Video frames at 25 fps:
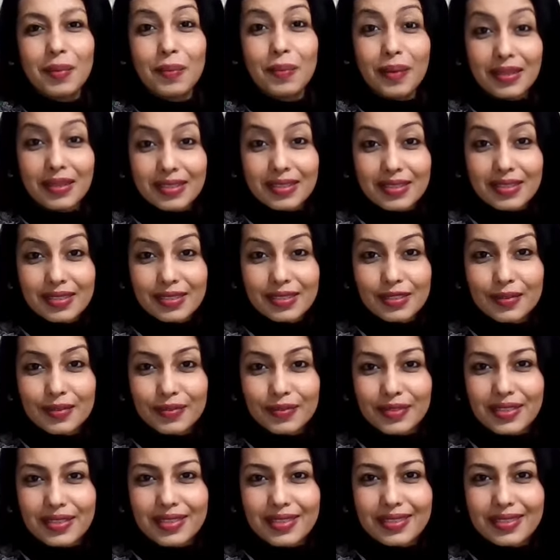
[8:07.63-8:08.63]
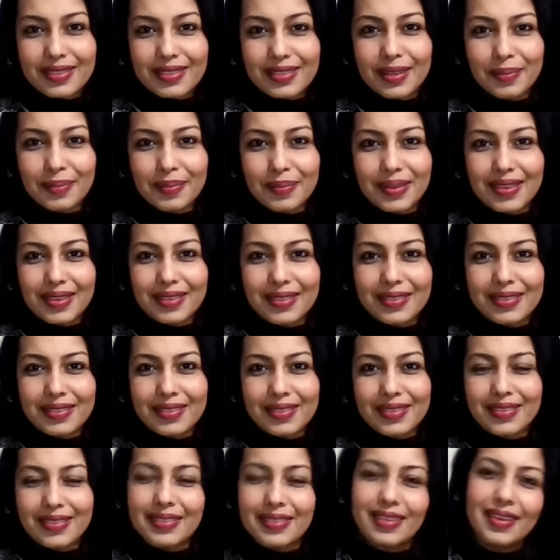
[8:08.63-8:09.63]
But the first step
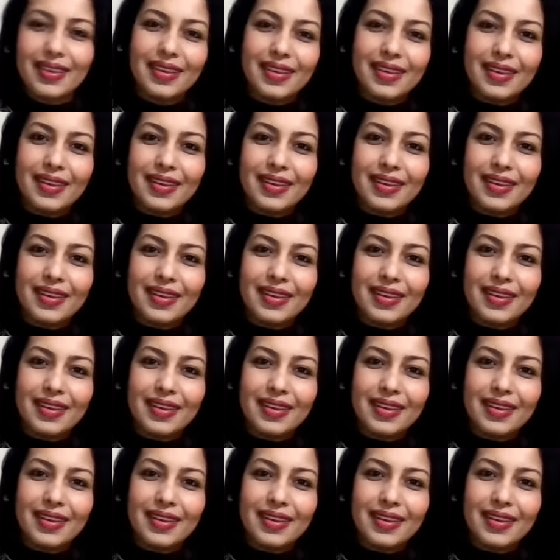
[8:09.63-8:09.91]
is